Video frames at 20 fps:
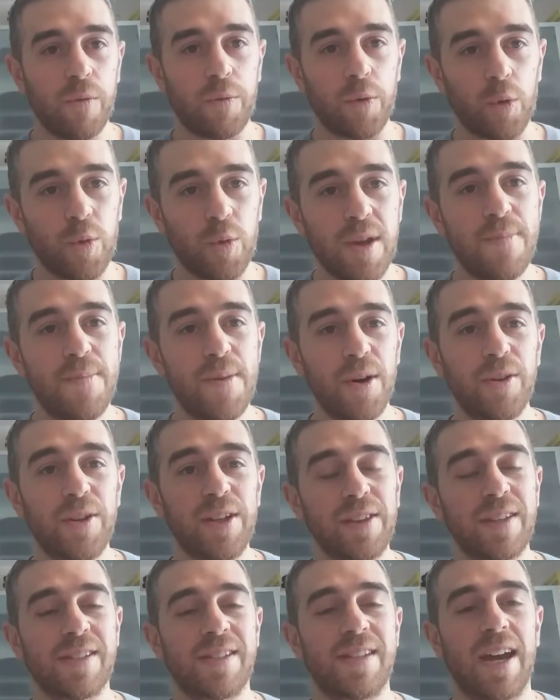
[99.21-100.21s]
for
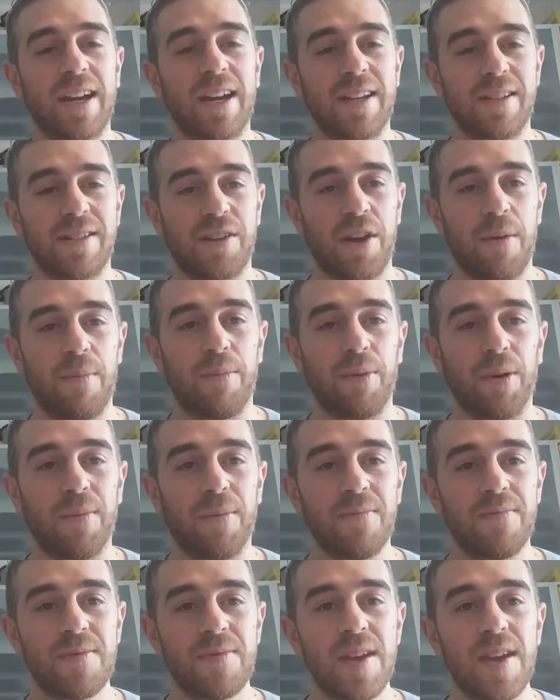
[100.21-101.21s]
rebuilding the second
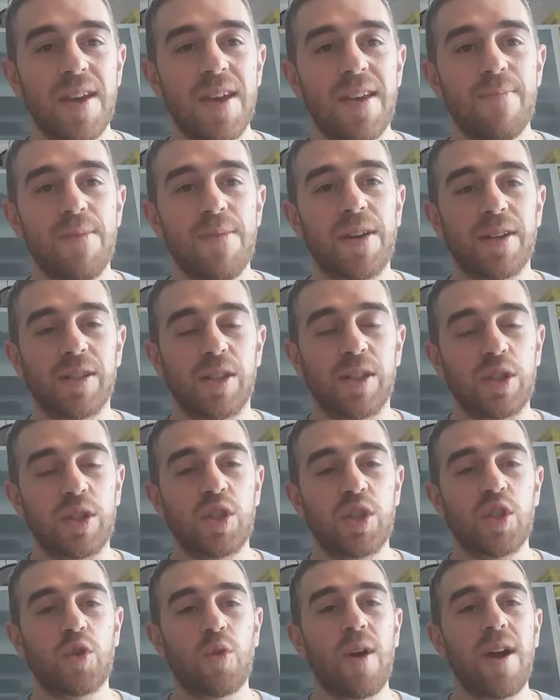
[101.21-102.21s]
temple. Because the
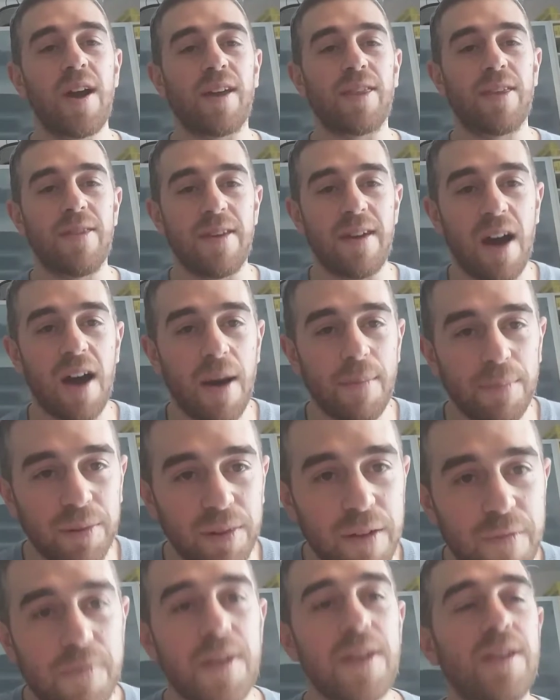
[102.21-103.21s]
strength and the
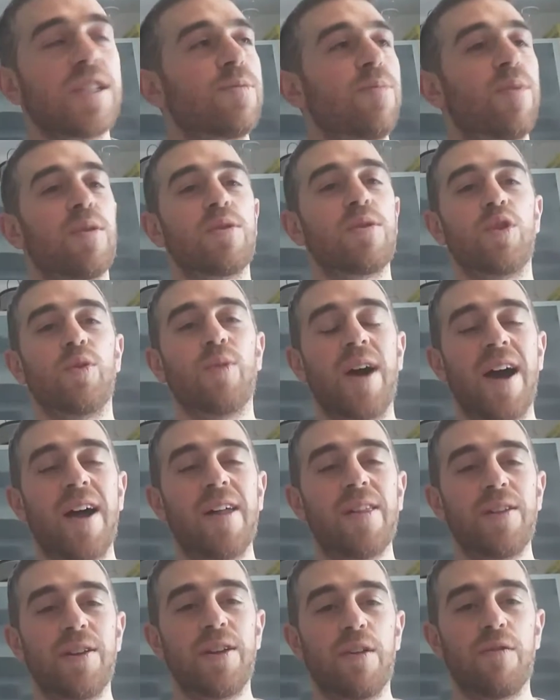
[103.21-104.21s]
uplifting
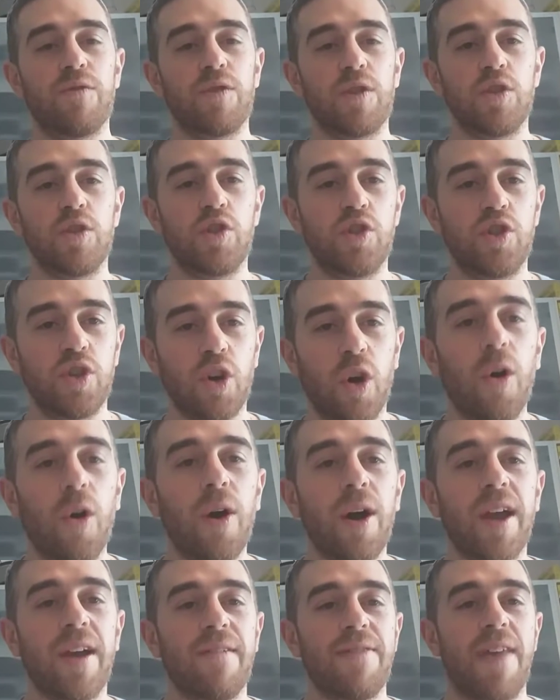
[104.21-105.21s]
spirituality of the
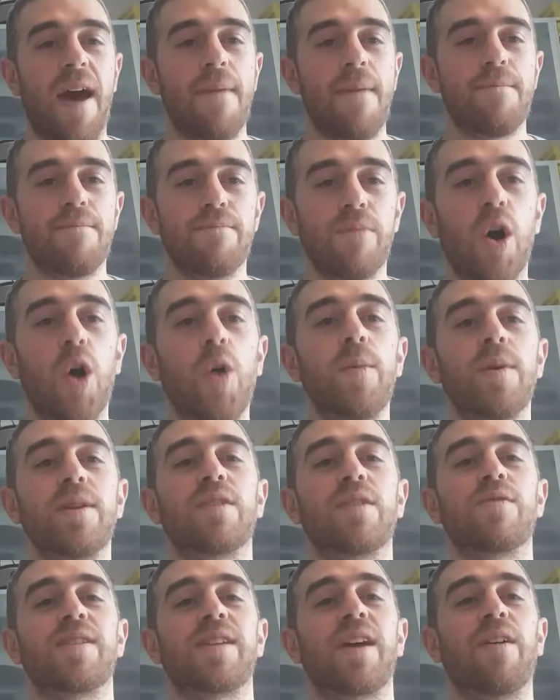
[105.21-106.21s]
joy of that
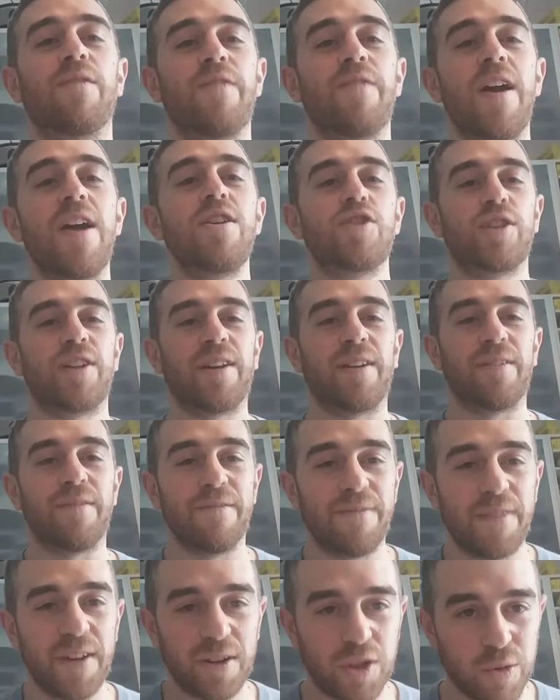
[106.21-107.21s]
moment of salvation and
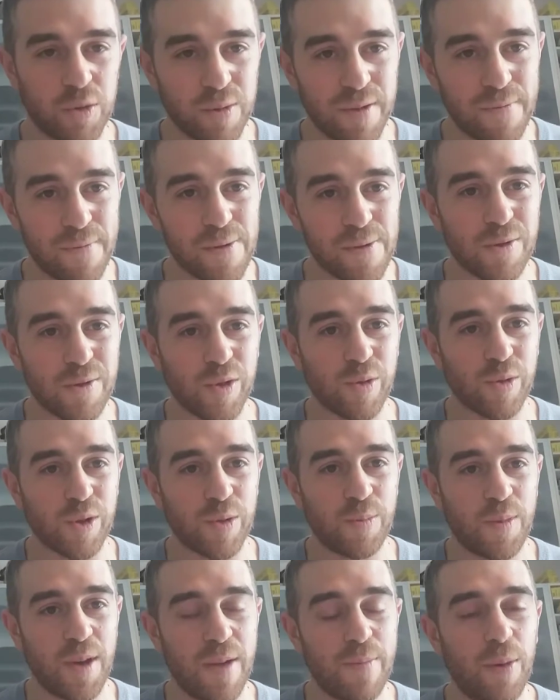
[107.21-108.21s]
of victory for the
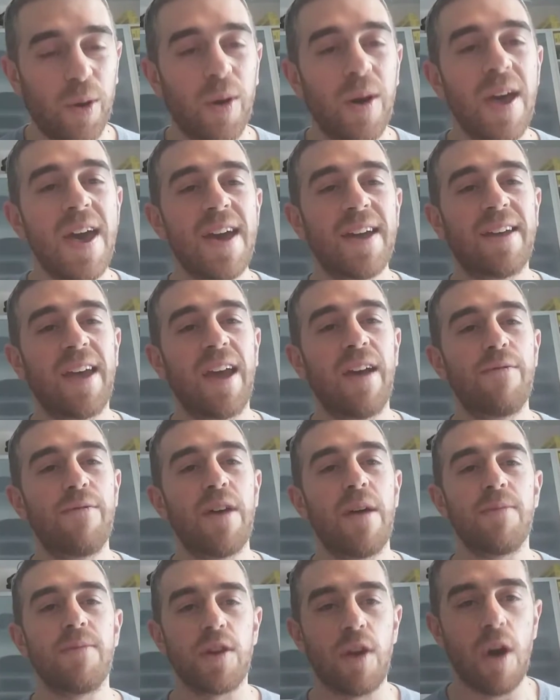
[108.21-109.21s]
Jewish people gave
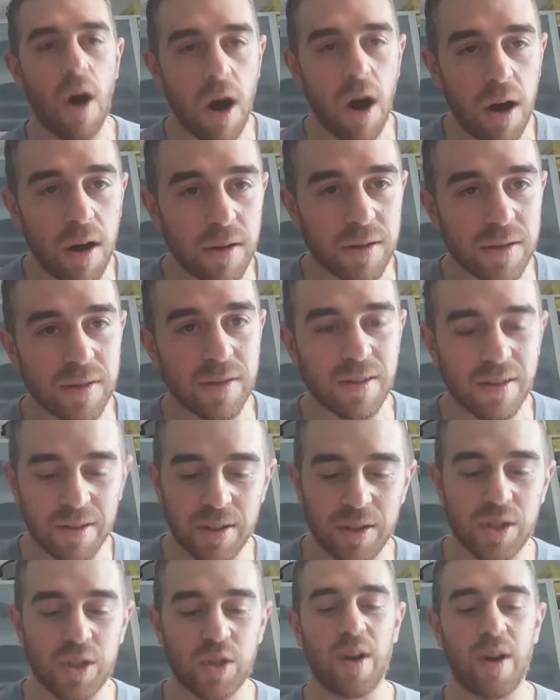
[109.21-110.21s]
them
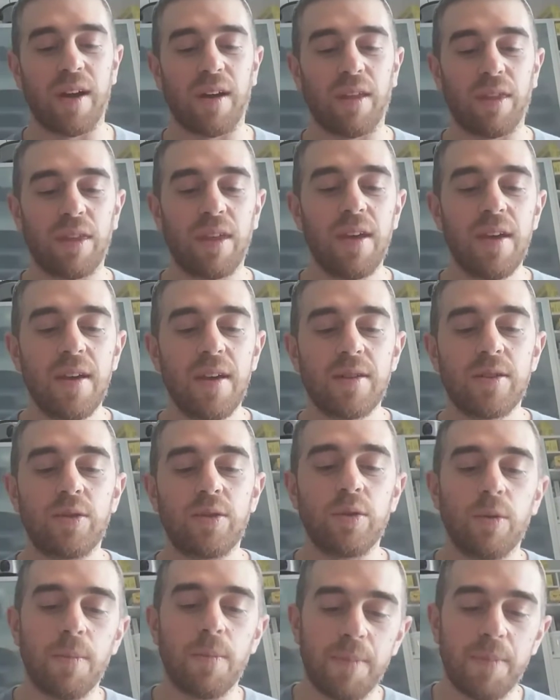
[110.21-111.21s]
the strength
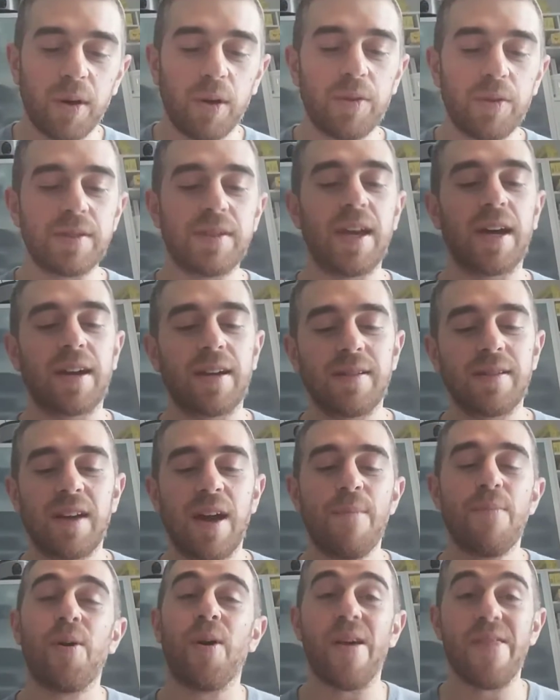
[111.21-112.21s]
to build the second
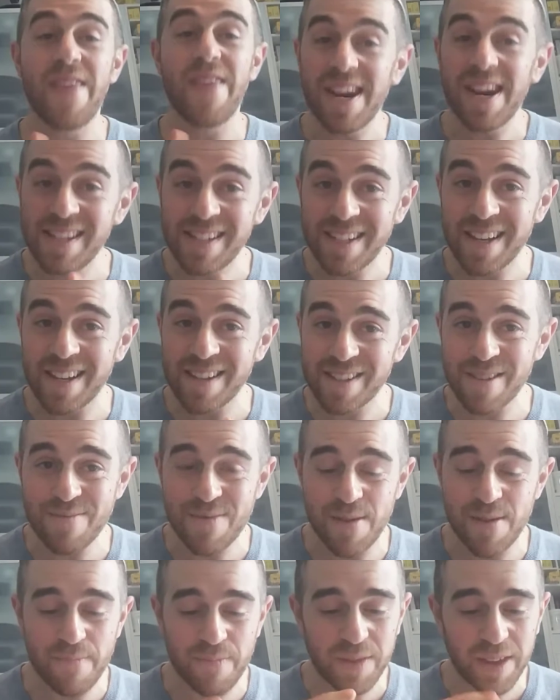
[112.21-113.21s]
temple. And then he says
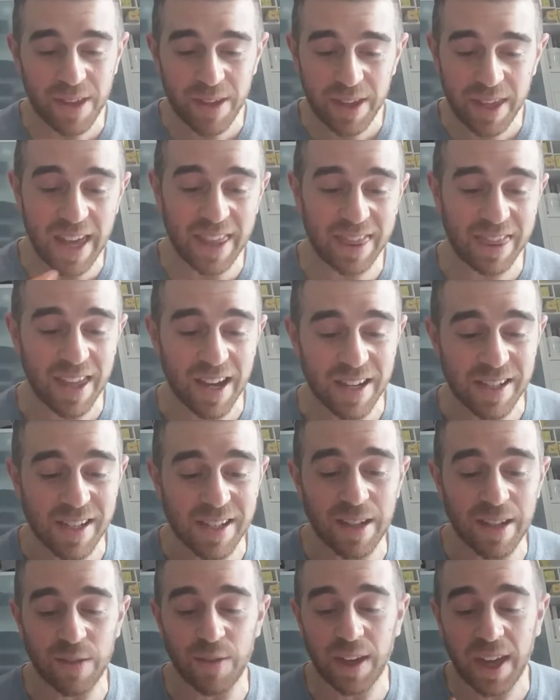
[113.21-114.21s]
something, get this,
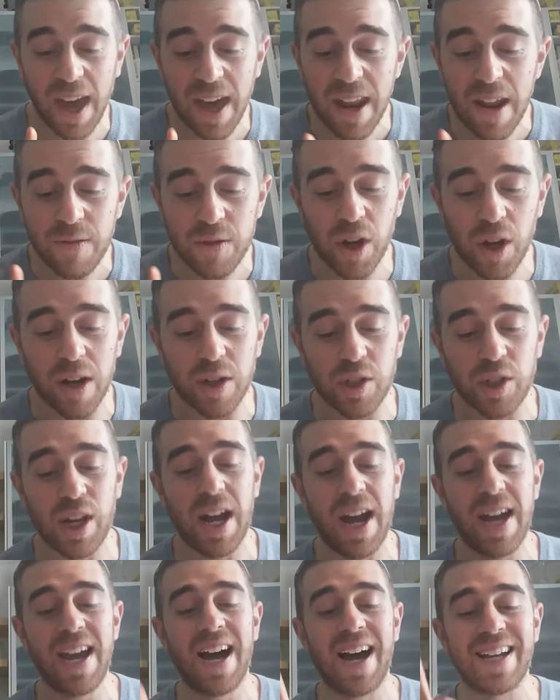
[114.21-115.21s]
he says, V'ken efshar
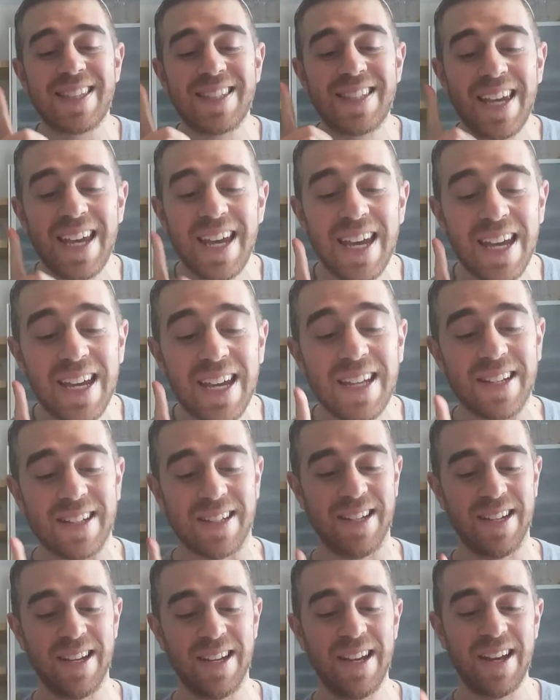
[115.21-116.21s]
shehaya
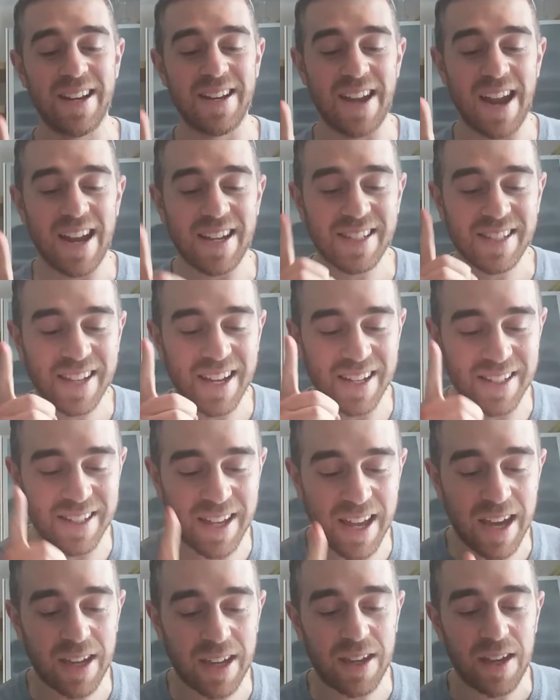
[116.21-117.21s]
atid nes
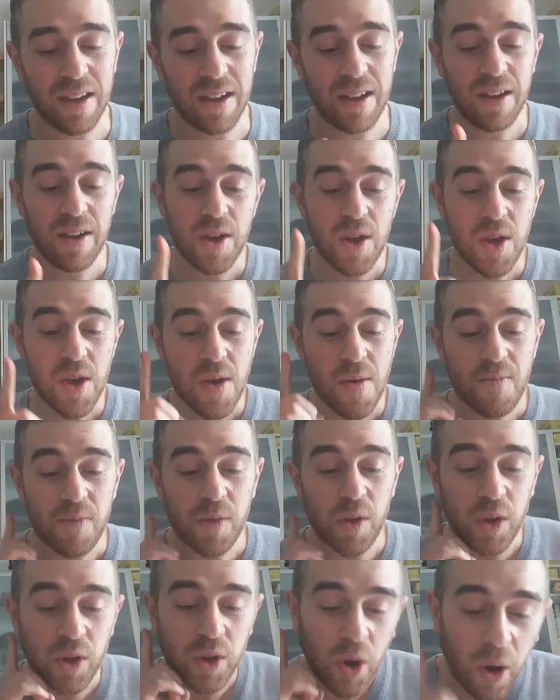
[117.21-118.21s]
kazek
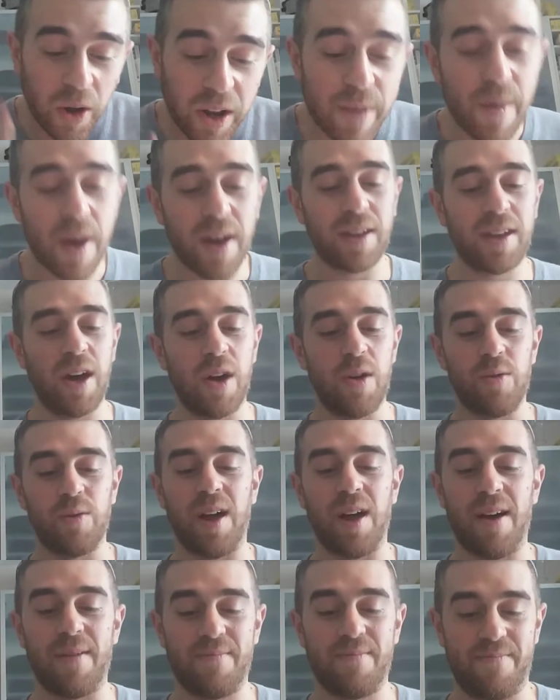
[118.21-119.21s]
kodem
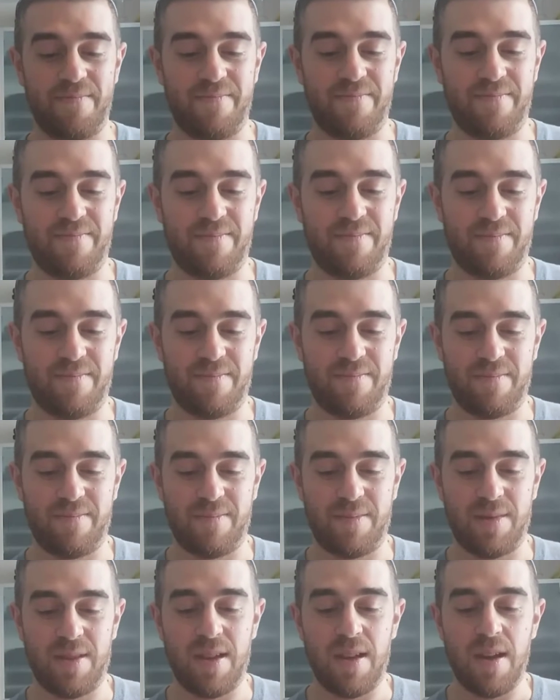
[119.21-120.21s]
ha'geula.
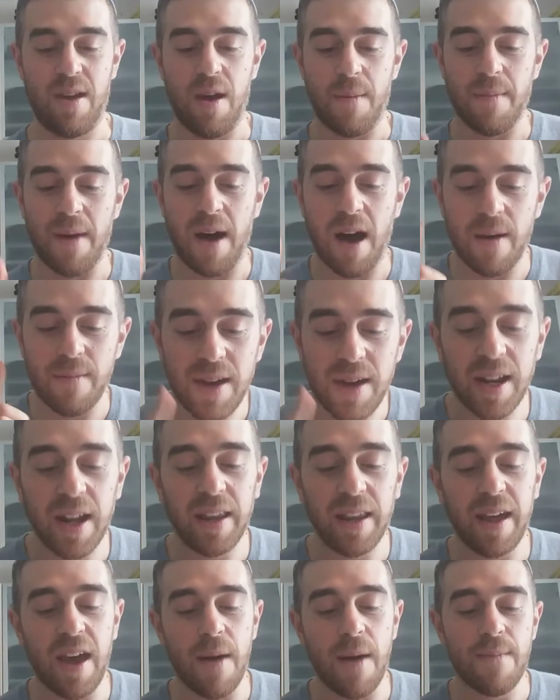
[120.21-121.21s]
Ma'amid
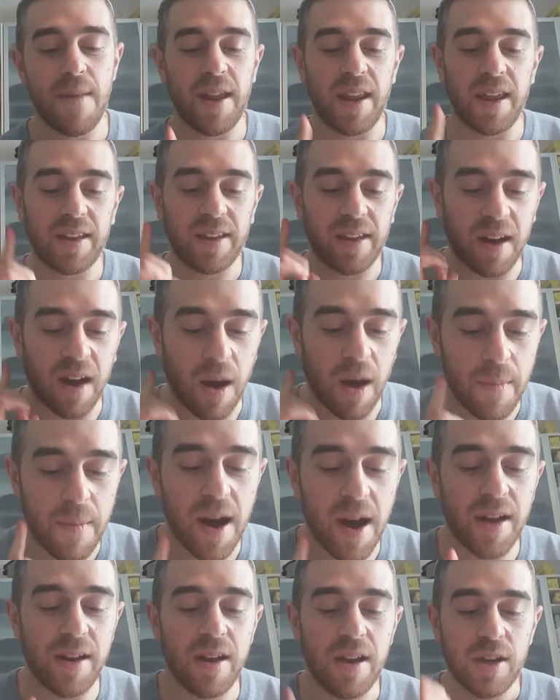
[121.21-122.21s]
alehem melech
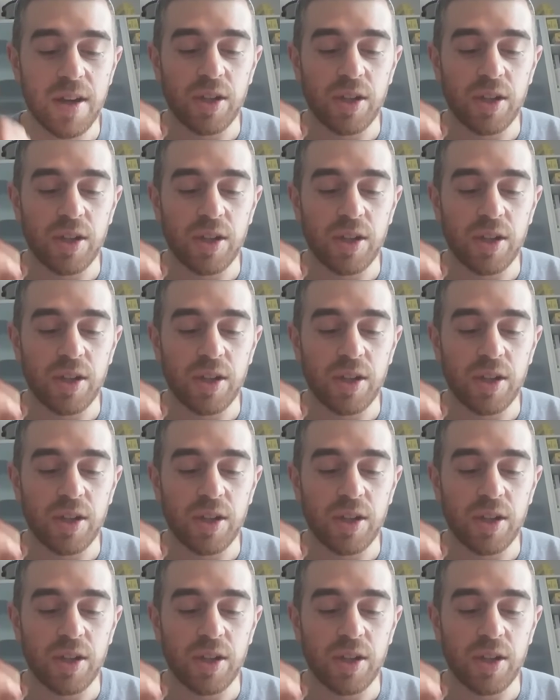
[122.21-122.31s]
kechaman